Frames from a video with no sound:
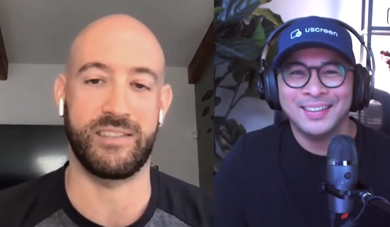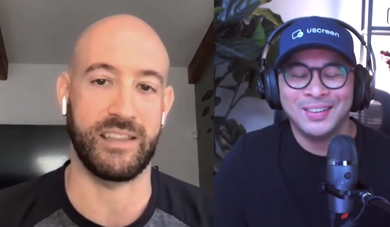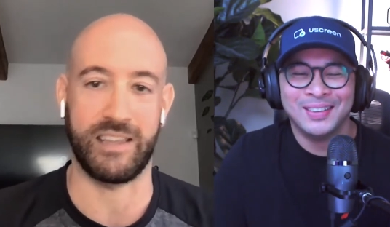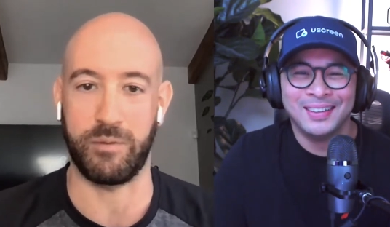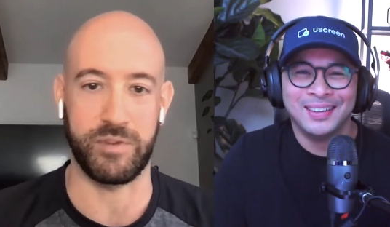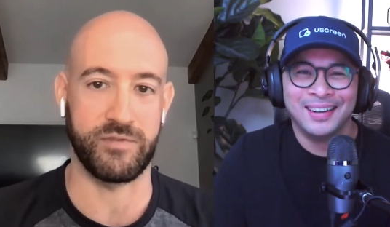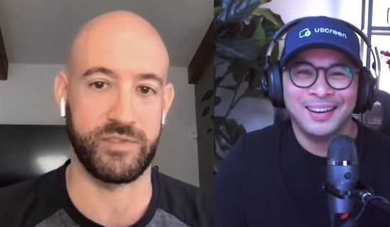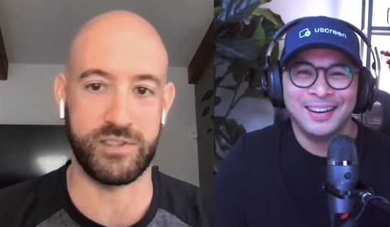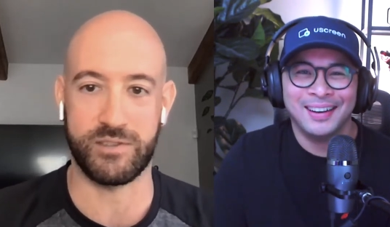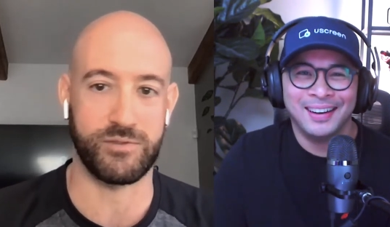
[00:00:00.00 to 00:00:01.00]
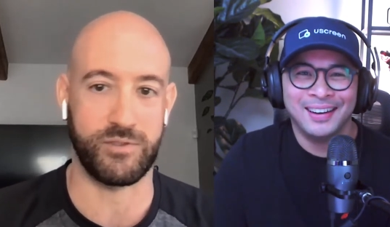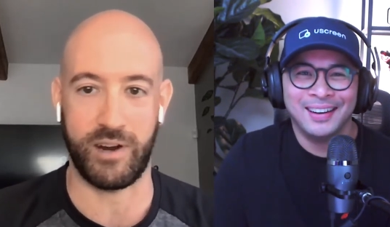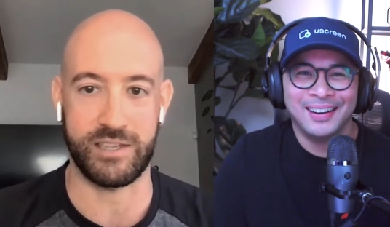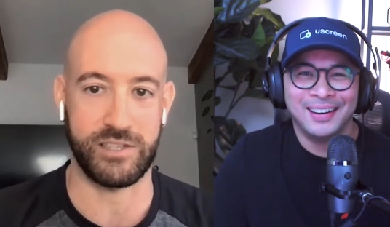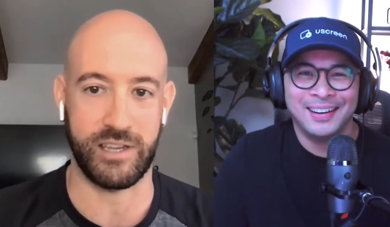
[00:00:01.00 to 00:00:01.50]
Speaker 1: thing that we've
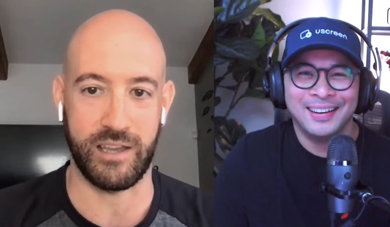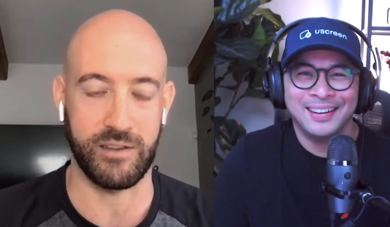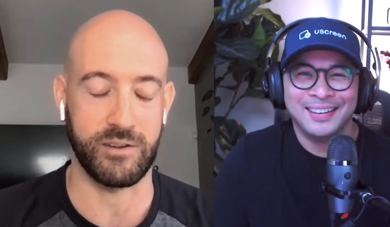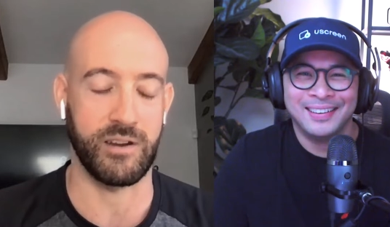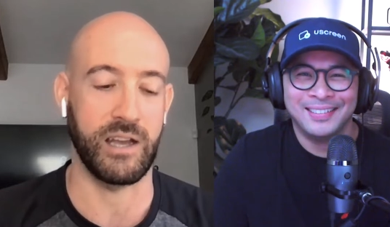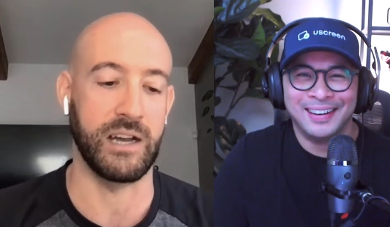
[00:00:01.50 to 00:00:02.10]
scratched together.